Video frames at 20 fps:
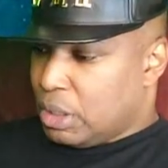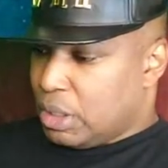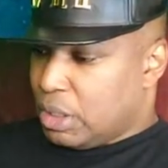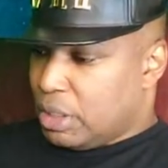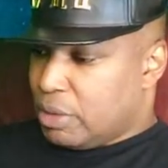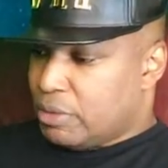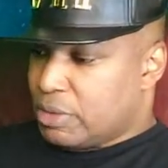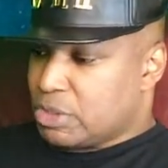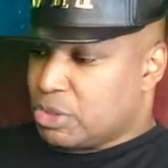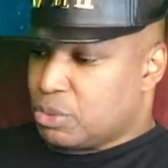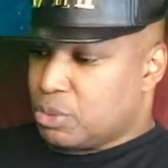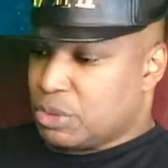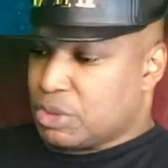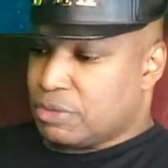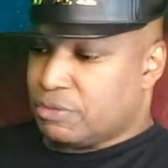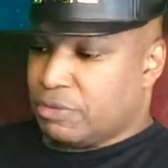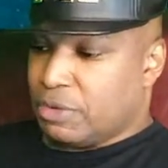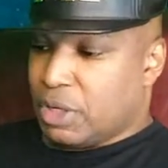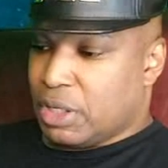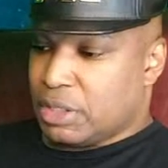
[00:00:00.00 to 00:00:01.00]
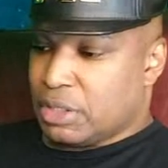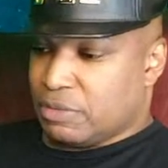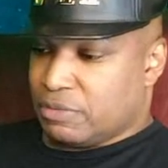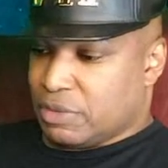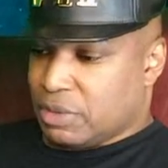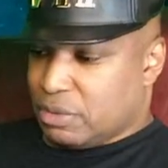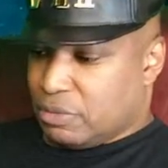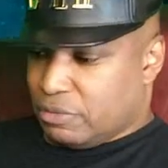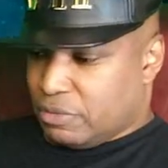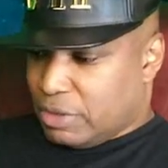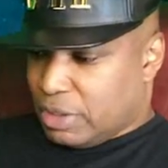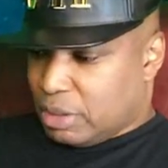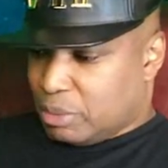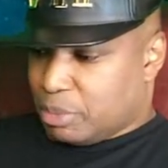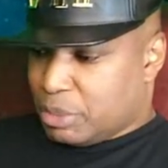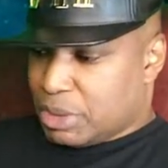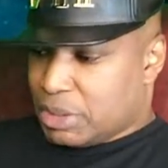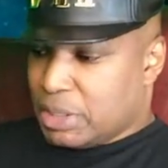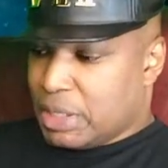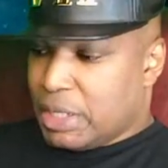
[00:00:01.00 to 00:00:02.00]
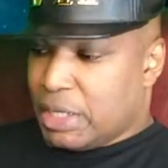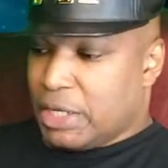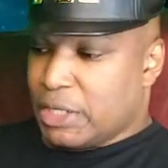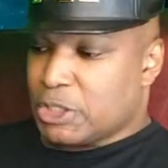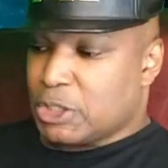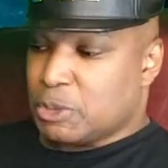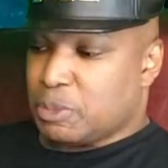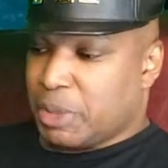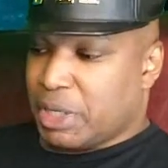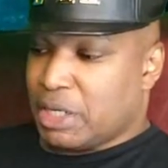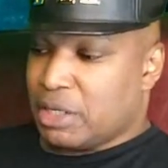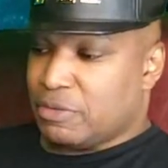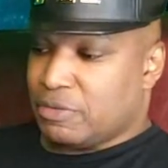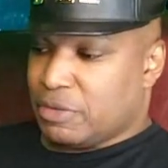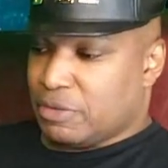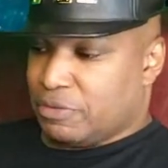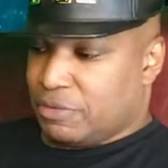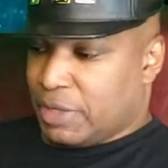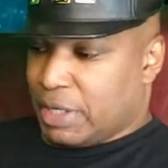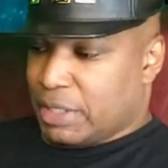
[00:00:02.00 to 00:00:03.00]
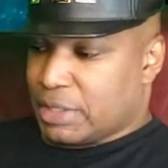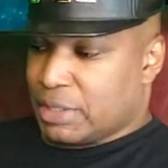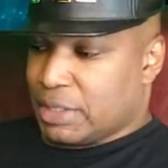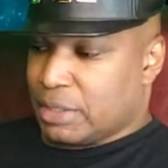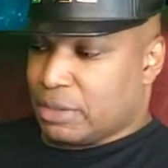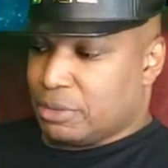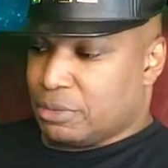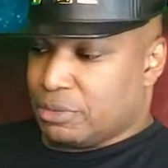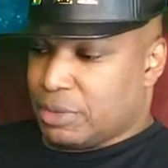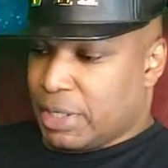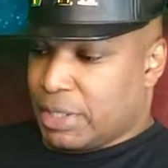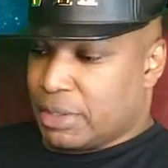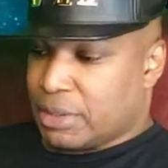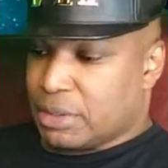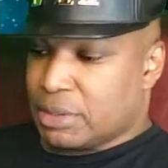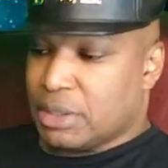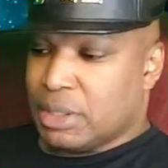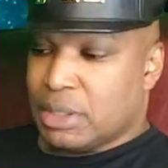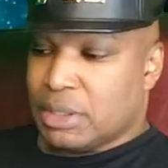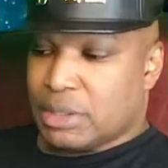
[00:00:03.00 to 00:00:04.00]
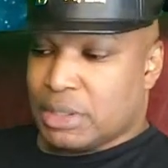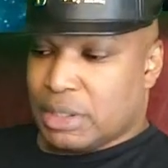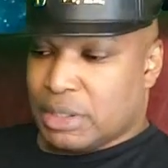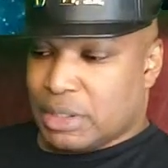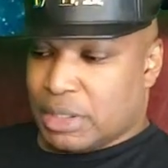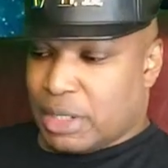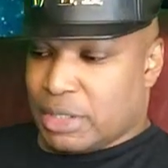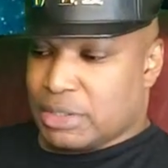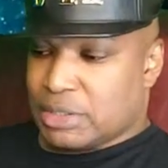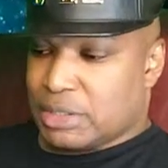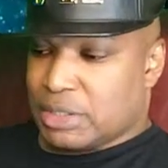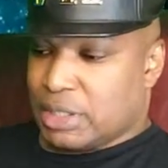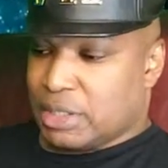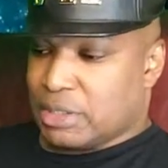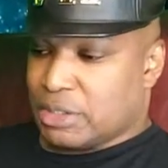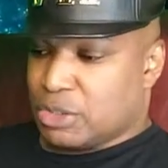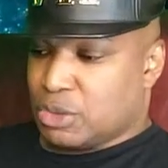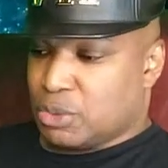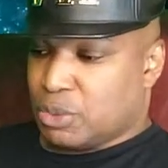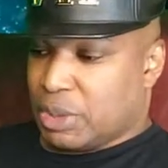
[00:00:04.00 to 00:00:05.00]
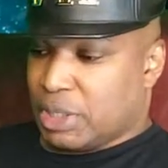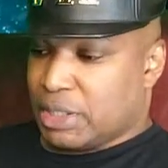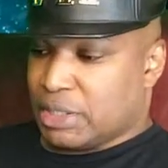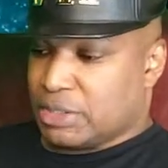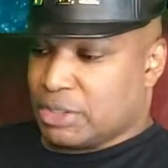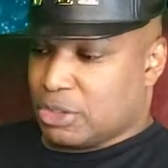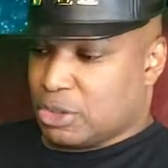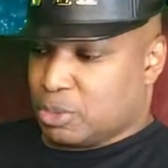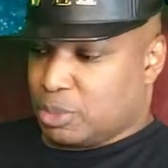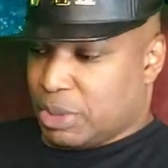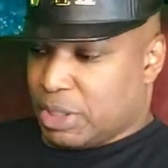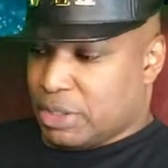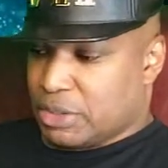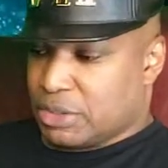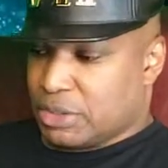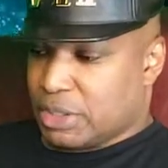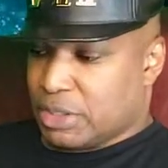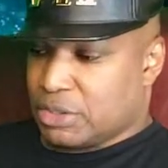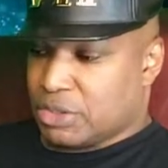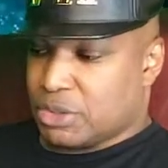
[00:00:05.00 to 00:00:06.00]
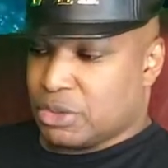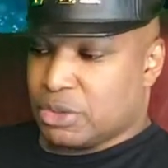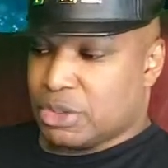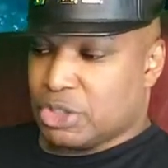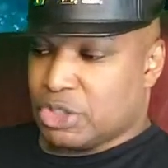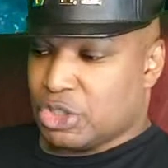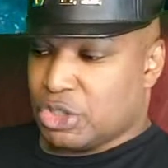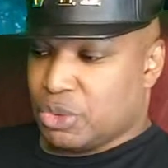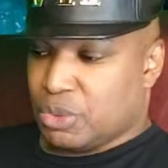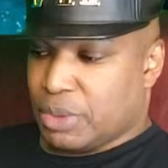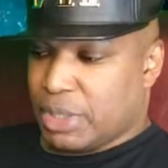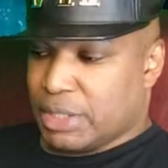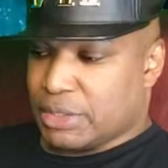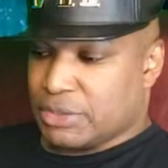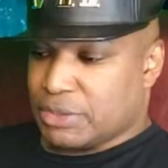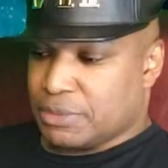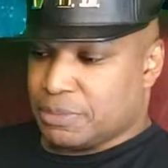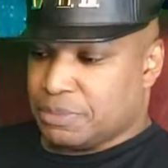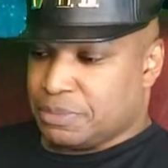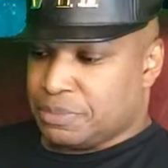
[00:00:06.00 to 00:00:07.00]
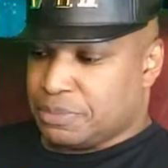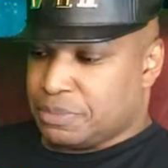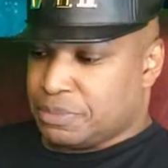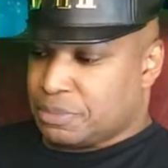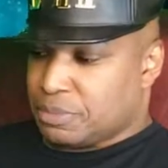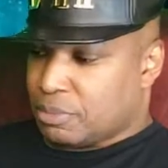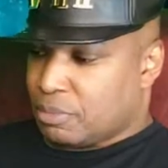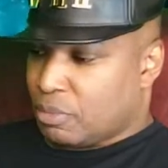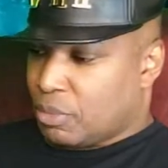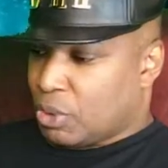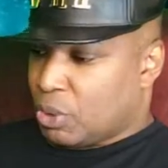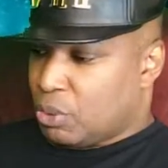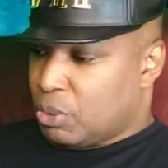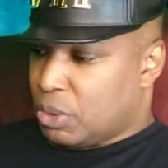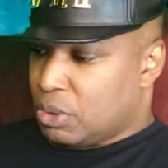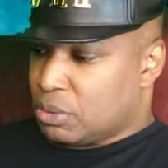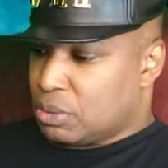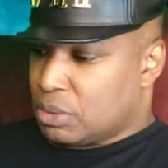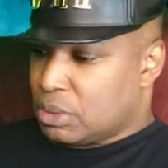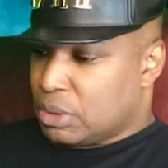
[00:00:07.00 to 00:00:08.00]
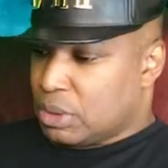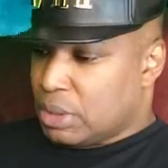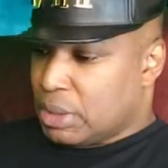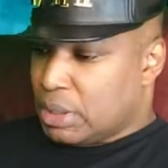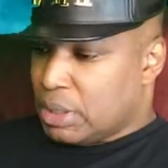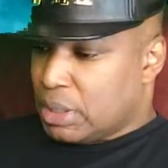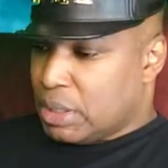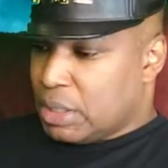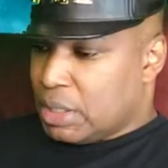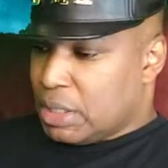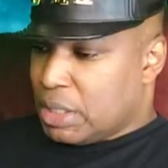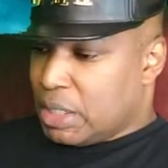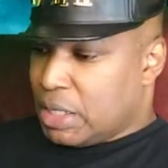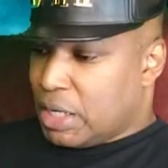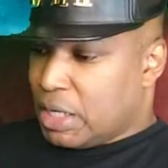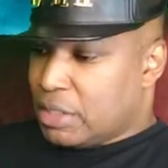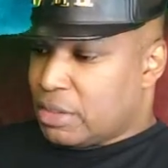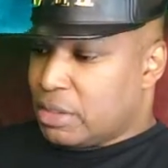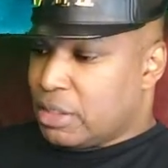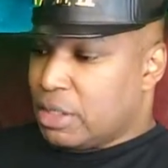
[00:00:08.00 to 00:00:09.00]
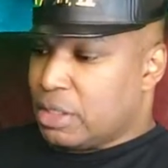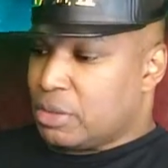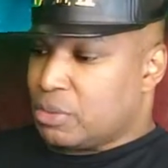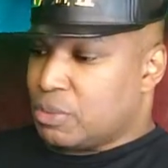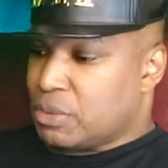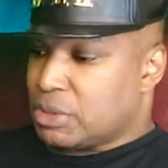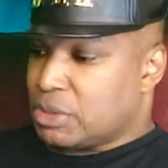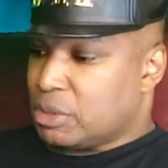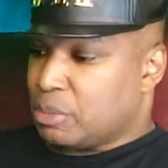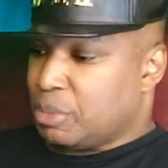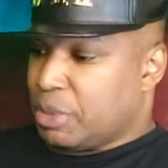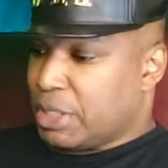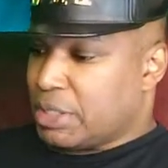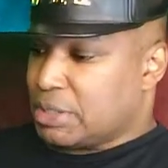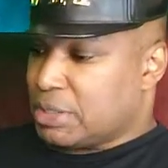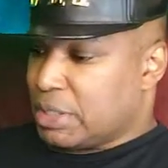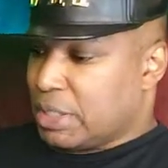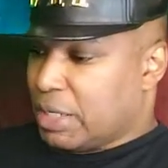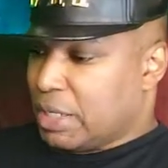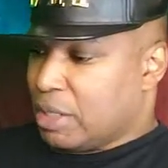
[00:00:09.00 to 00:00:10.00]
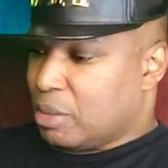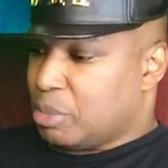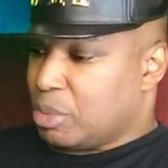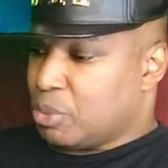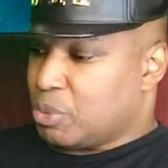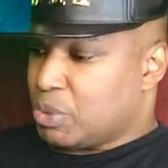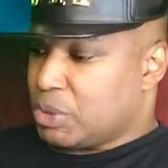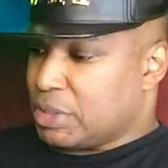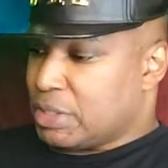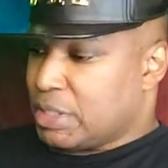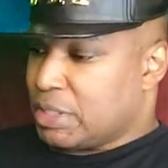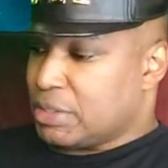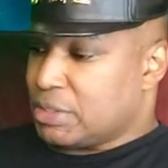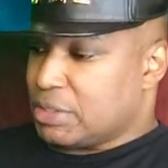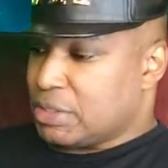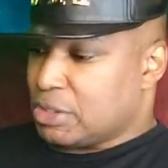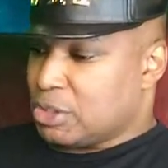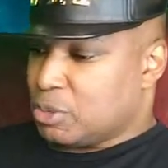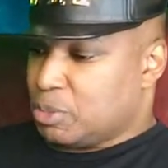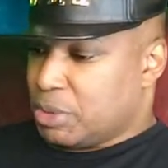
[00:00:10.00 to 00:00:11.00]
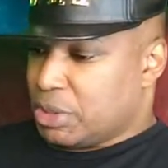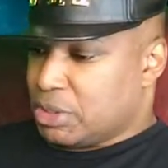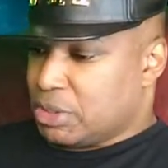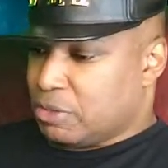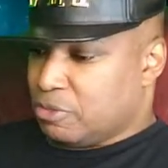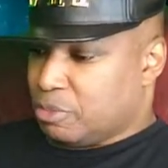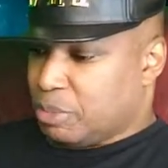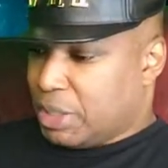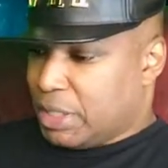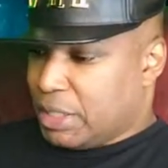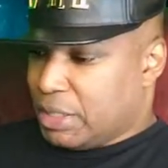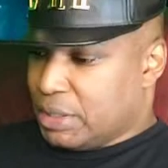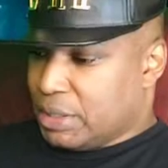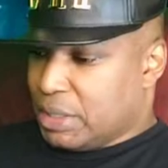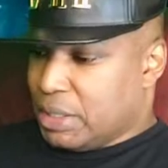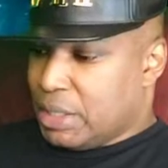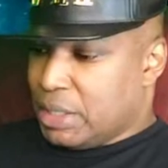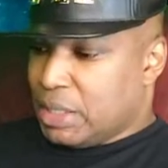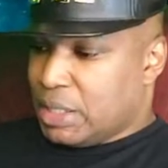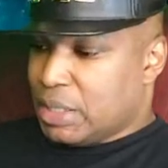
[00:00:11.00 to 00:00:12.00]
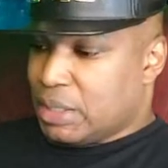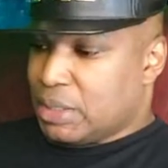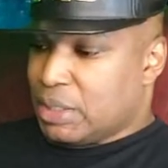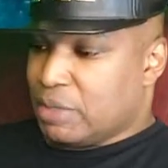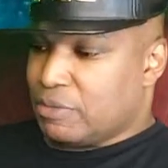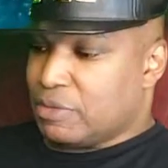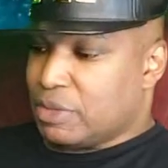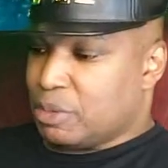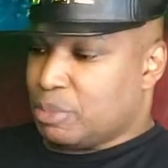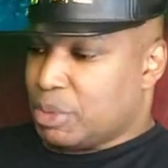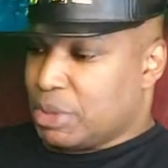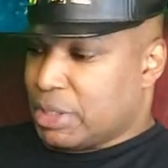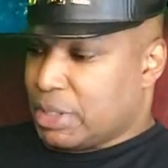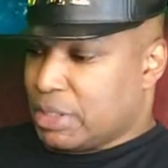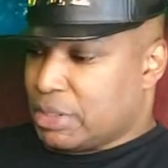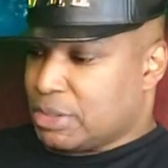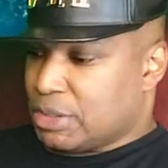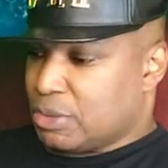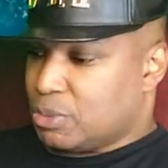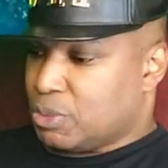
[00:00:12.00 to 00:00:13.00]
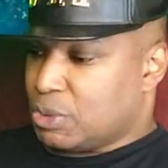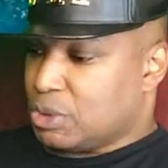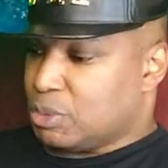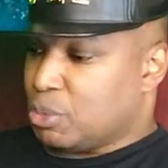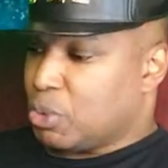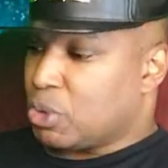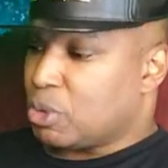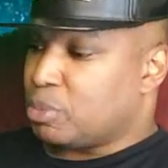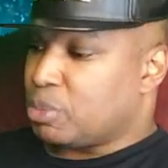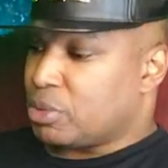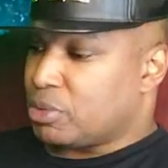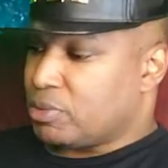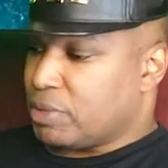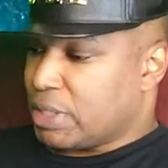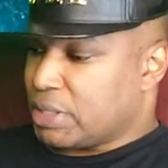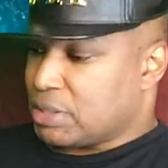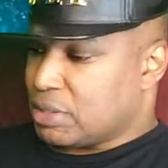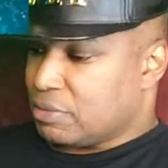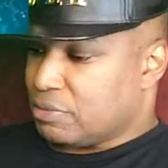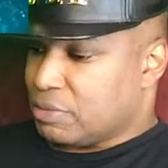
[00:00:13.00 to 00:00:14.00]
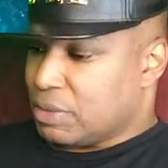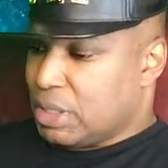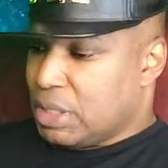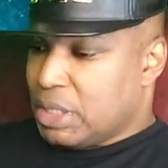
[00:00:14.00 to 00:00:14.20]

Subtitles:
Harris was fond of the development in spite of the fact that the record did not sell as well as its predecessor in the US. Quote, I thought it was the best album we did since Peace of Mind. I loved it because it was more progressive.